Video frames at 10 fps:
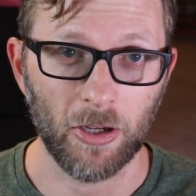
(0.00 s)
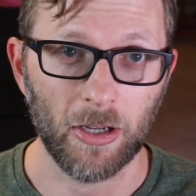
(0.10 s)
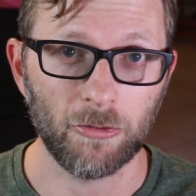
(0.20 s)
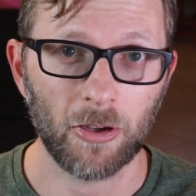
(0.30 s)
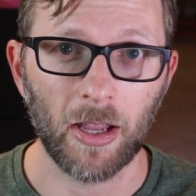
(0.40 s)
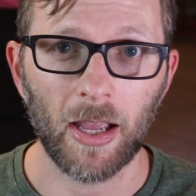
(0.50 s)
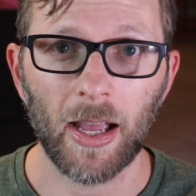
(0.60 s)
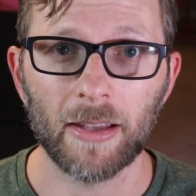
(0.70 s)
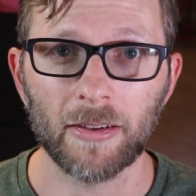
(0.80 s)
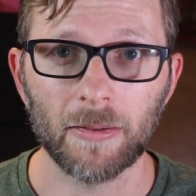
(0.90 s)
change,
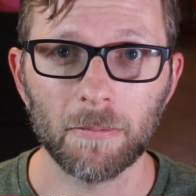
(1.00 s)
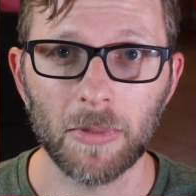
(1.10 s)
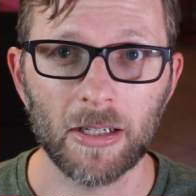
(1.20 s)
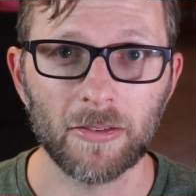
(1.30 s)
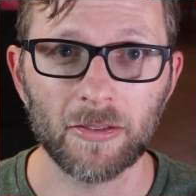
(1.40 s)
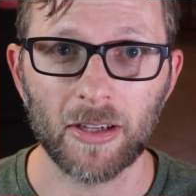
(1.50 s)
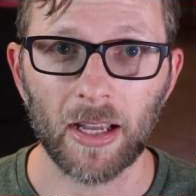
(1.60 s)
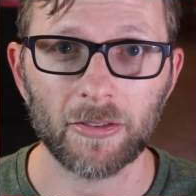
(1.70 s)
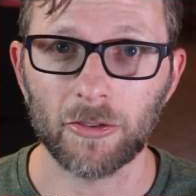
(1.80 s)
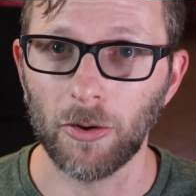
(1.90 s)
as it means
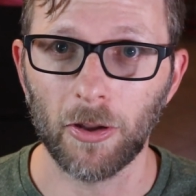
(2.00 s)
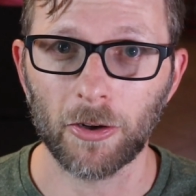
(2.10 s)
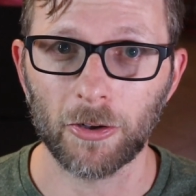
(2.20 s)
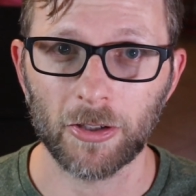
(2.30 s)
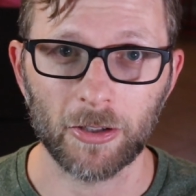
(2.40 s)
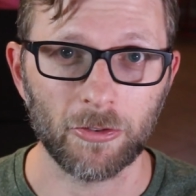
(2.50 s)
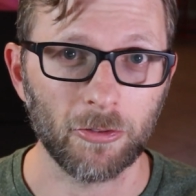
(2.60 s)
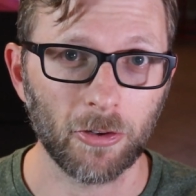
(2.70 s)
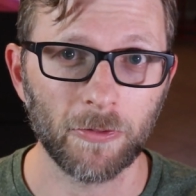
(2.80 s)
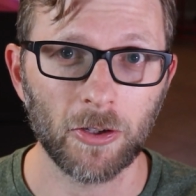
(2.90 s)
guests no longer touch
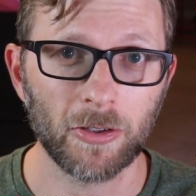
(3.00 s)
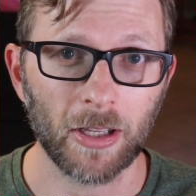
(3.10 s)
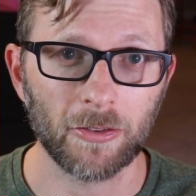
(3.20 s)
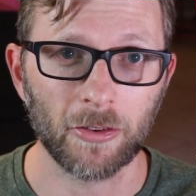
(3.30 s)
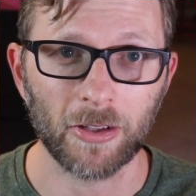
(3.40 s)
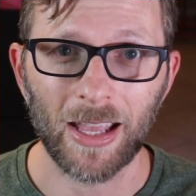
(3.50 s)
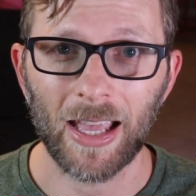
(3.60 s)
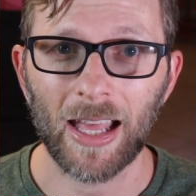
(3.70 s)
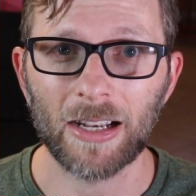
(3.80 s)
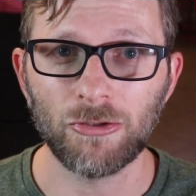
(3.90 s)
the serving utensils,
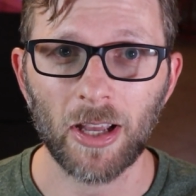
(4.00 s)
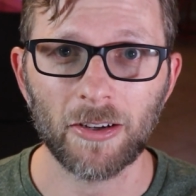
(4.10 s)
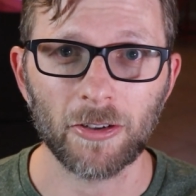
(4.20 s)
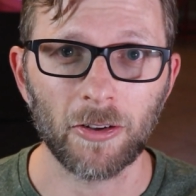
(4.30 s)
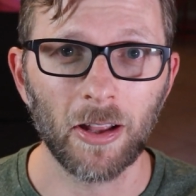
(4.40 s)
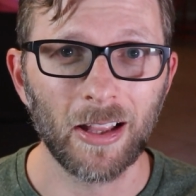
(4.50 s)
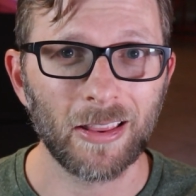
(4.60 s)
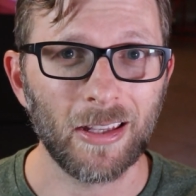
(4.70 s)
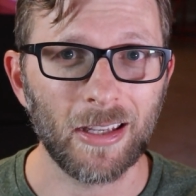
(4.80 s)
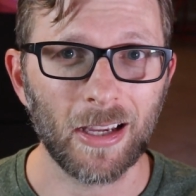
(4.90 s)
and in general,
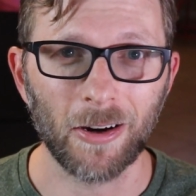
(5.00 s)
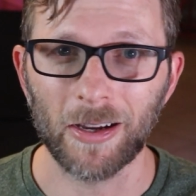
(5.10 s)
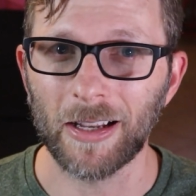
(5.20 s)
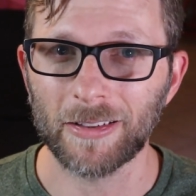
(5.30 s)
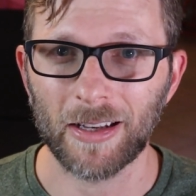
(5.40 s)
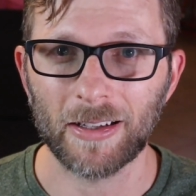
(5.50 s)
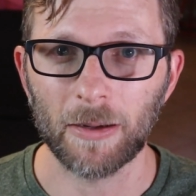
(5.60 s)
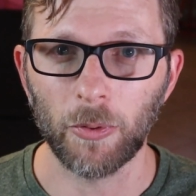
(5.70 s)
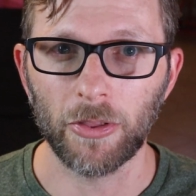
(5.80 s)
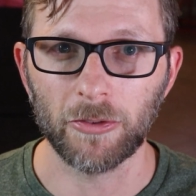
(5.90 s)
the area doesn't end
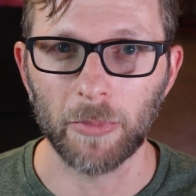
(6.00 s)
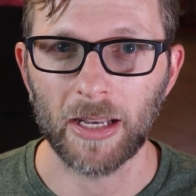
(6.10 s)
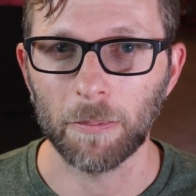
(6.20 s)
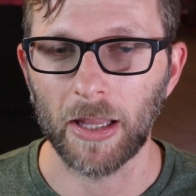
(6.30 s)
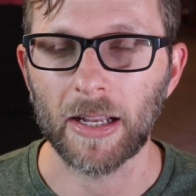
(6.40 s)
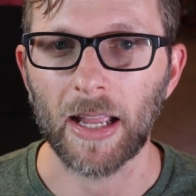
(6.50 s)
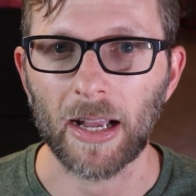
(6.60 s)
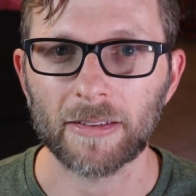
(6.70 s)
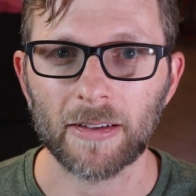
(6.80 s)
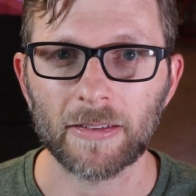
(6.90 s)
up with as many plating
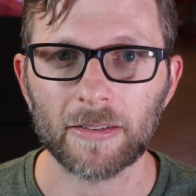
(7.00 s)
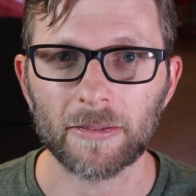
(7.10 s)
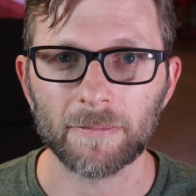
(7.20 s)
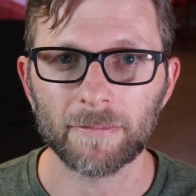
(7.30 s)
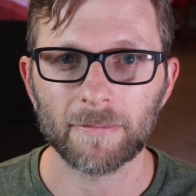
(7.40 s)
accidents.